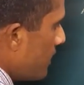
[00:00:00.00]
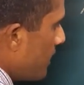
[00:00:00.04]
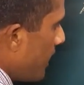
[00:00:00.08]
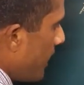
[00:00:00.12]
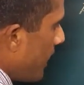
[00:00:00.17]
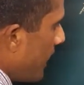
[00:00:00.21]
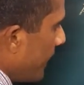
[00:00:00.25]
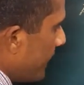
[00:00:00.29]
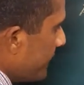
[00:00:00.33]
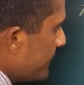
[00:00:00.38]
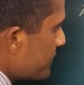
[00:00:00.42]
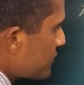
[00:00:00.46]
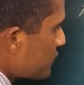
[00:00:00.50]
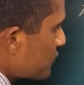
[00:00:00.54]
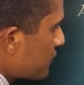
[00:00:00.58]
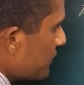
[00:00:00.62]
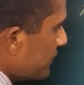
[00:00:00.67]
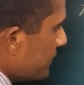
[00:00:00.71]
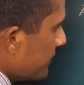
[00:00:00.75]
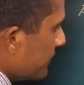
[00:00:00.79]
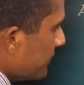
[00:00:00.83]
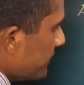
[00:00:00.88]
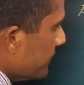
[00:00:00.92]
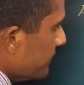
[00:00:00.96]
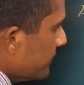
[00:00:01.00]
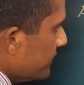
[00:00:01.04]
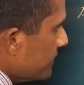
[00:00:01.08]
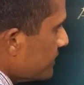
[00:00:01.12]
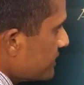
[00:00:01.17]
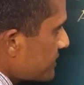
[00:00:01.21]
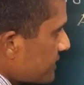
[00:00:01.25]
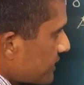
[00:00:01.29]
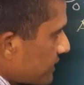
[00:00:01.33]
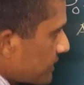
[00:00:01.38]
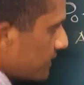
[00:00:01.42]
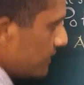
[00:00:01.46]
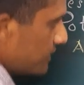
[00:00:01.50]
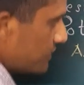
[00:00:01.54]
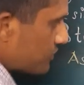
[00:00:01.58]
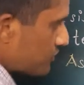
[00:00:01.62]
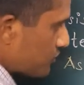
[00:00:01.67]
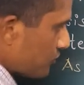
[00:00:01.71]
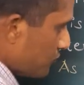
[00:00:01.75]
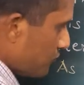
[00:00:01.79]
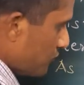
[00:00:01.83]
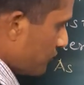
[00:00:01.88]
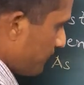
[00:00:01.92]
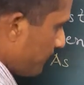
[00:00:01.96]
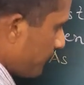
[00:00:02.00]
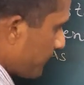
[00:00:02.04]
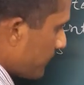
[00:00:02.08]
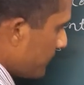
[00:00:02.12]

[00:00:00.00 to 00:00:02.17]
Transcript: I square is equal to,